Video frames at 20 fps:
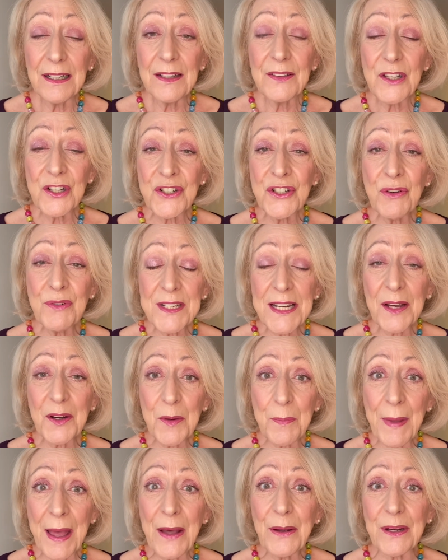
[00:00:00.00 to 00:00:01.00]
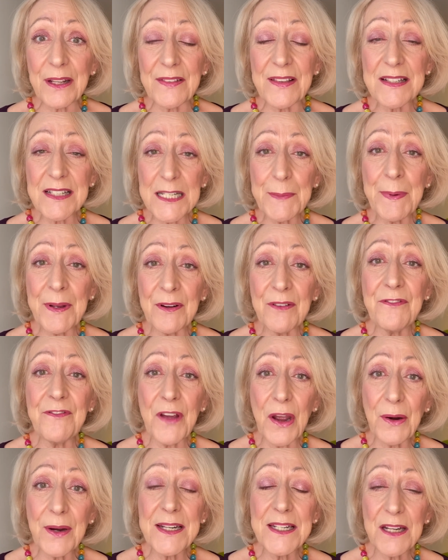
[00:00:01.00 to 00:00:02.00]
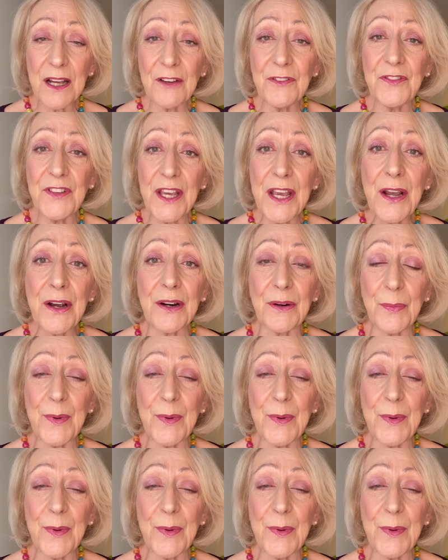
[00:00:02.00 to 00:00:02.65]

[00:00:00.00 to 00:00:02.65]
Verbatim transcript: There's no doubt about it. This has been a very tough year.